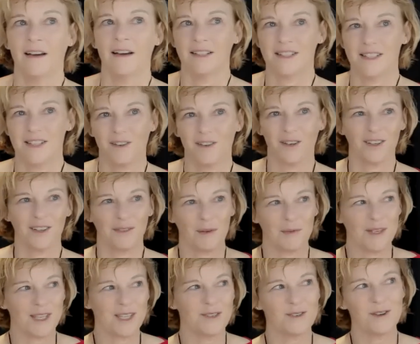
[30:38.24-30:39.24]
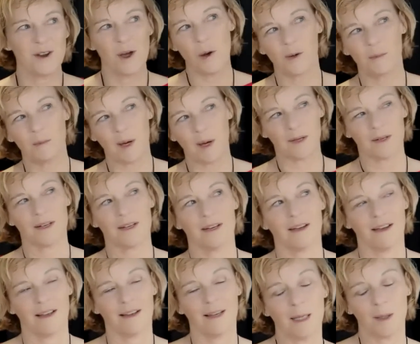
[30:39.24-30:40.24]
so I mean, about it,
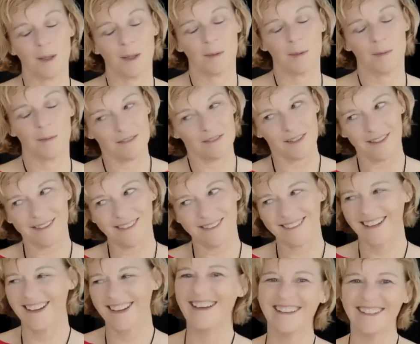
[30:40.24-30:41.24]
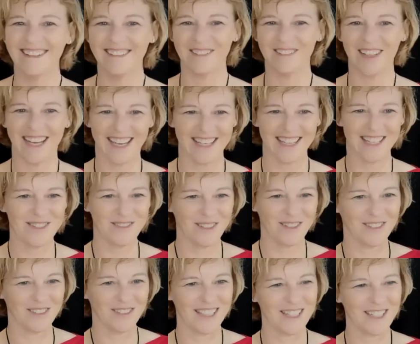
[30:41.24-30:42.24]
a little bit of it, because
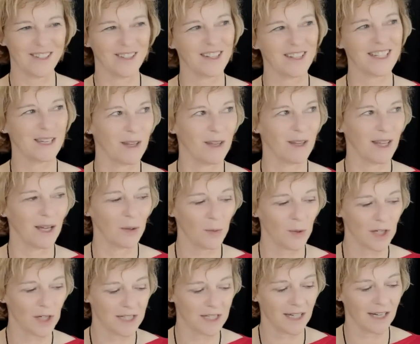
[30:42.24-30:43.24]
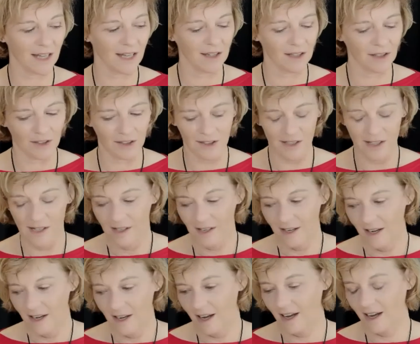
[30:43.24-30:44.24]
we've been doing some of that work together.
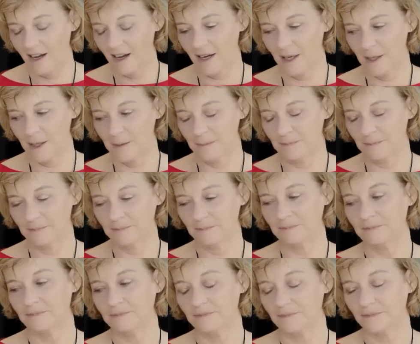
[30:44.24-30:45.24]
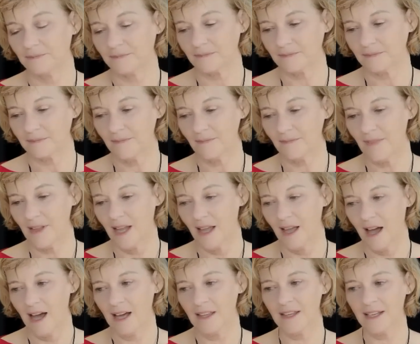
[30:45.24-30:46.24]
I
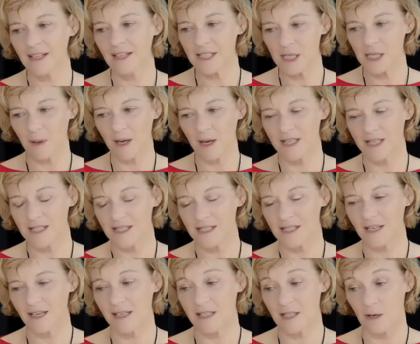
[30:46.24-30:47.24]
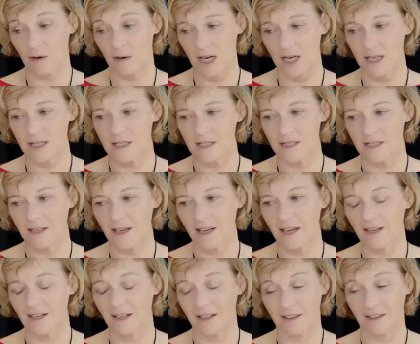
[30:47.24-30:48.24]
think space is great.
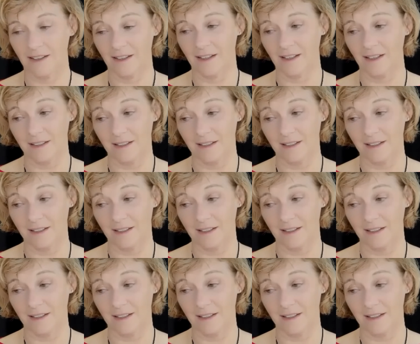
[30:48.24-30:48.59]
And I think